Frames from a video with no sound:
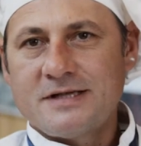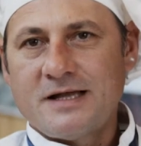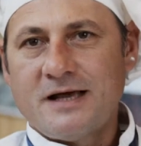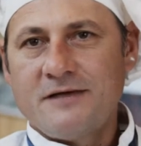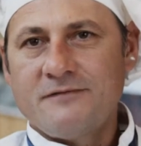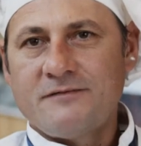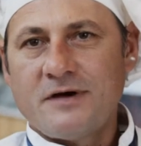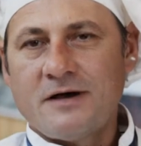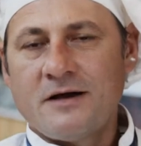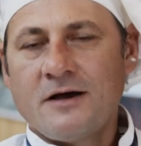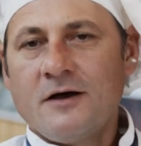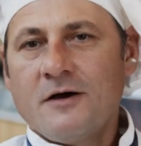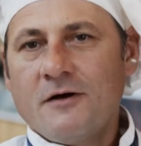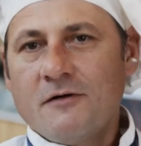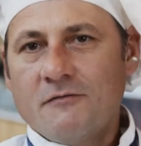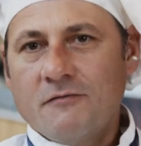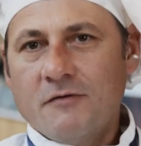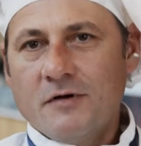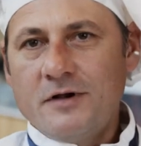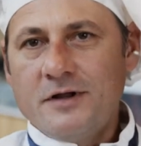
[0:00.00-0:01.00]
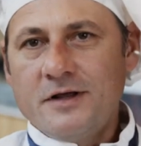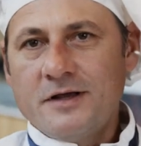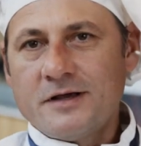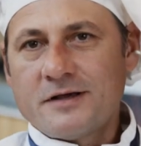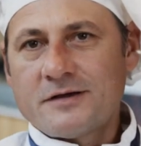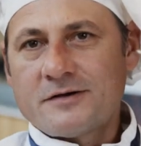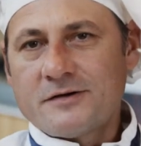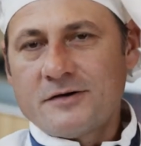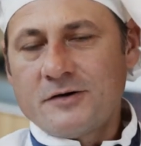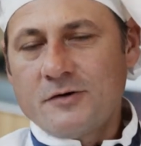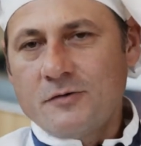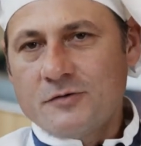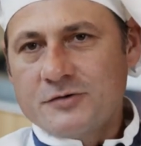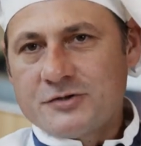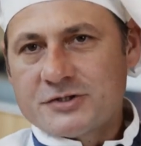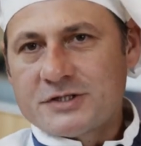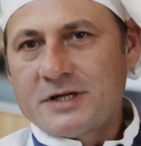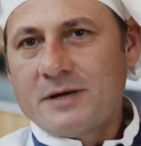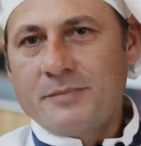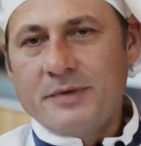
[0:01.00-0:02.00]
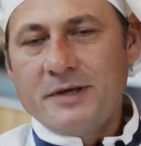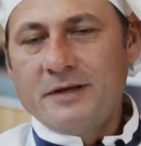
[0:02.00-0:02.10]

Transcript: and they are simply woolly and stabler,